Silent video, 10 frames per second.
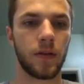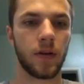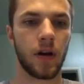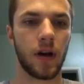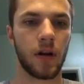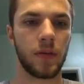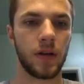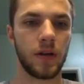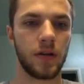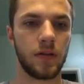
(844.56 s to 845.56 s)

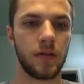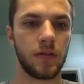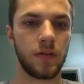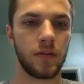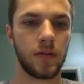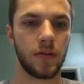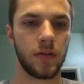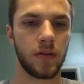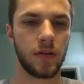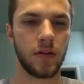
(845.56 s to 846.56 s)
Common
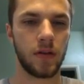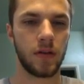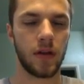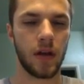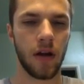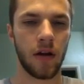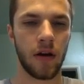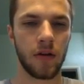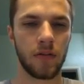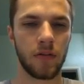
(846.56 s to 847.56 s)

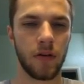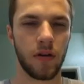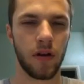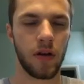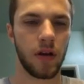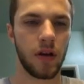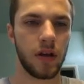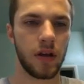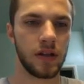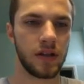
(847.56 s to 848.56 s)
error
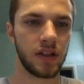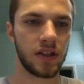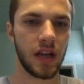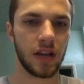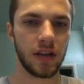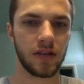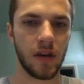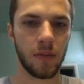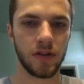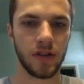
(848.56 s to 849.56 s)
is they just take these
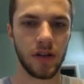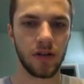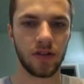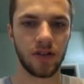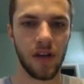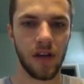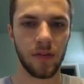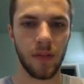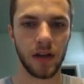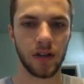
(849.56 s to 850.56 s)
numbers and they do
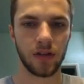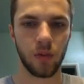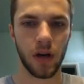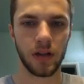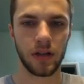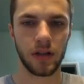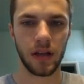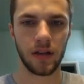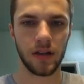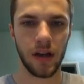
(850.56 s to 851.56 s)
7 minus 1 to
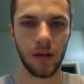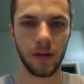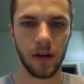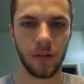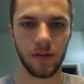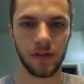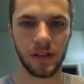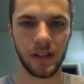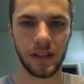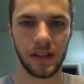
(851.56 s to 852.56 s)
get the atomic number of
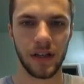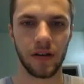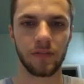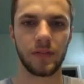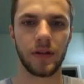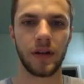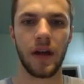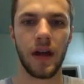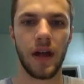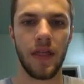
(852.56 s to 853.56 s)
6 here.
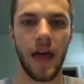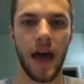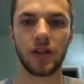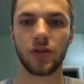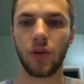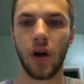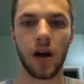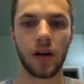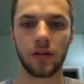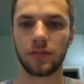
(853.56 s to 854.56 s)
That is
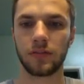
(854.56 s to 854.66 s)
wrong.